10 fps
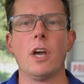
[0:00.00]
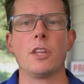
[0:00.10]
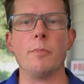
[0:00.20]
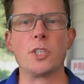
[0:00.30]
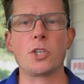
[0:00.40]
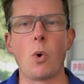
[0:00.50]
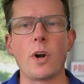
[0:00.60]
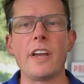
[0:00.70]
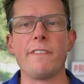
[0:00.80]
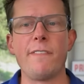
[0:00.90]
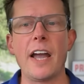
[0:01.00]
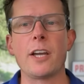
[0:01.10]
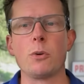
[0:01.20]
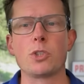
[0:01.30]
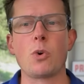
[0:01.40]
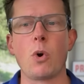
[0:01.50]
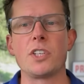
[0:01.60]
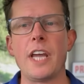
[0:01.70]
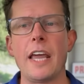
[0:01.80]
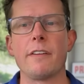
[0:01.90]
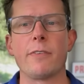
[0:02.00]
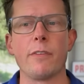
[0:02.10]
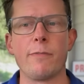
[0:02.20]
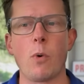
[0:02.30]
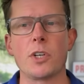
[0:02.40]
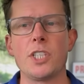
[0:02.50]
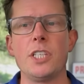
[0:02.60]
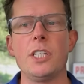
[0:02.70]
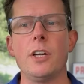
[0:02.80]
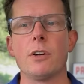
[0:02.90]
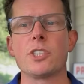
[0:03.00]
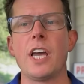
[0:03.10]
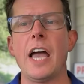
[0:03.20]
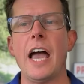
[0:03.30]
The majority of FICO score data for the 14 years